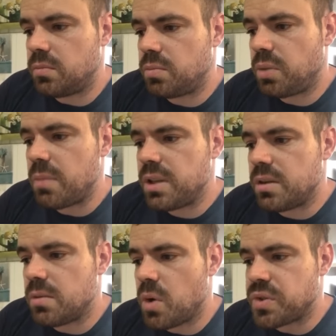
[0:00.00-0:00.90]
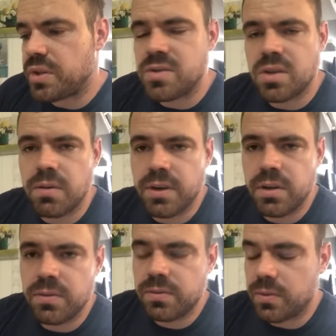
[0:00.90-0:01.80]
probably the most
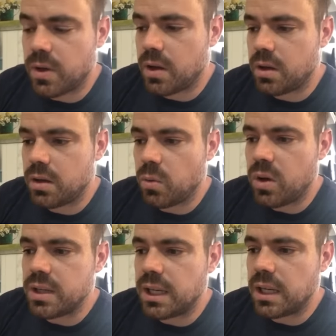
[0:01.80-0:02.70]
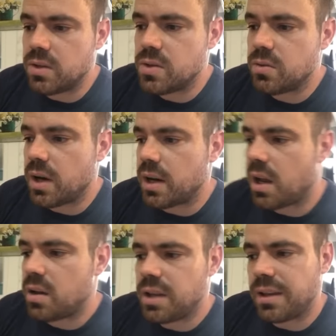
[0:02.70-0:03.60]
conservative one to get into right
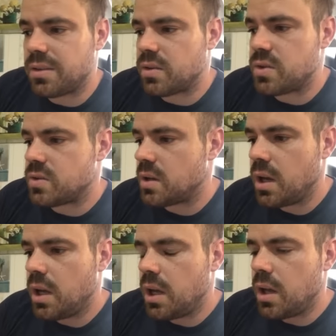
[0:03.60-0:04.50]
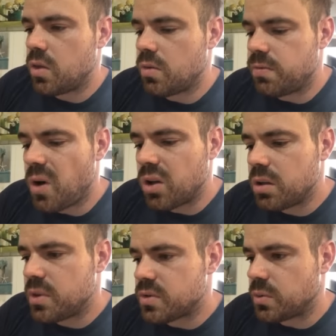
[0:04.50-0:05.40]
now. Like the volume
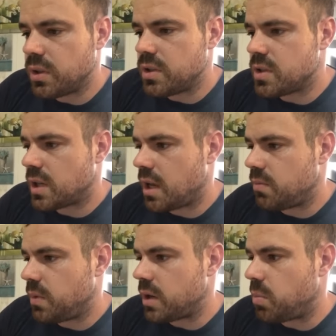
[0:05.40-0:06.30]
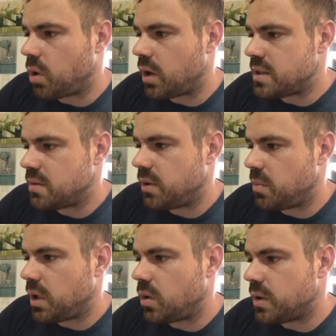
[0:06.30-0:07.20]
is really just kind of like progressively
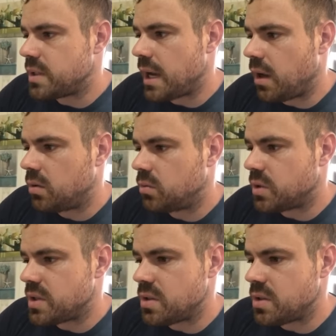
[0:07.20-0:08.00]
been going down, which is